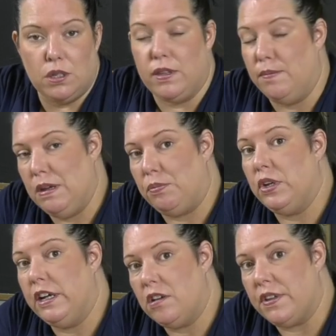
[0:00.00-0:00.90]
So then people
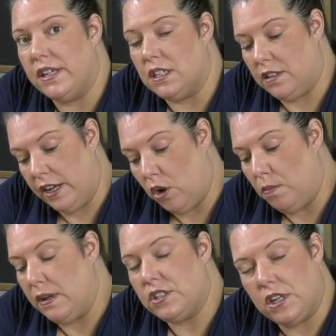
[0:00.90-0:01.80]
hear this and they
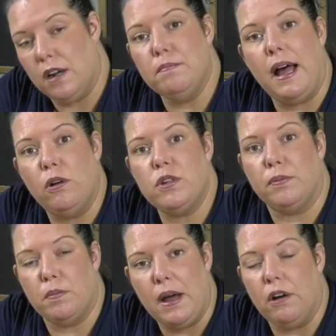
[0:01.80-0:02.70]
go start and mound
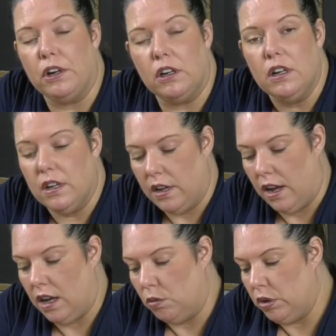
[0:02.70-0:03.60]
up the powder
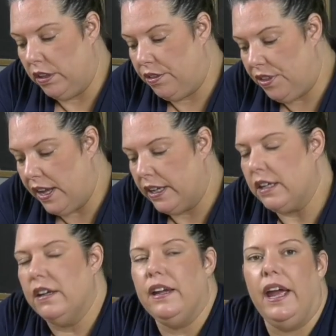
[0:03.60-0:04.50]
really thick,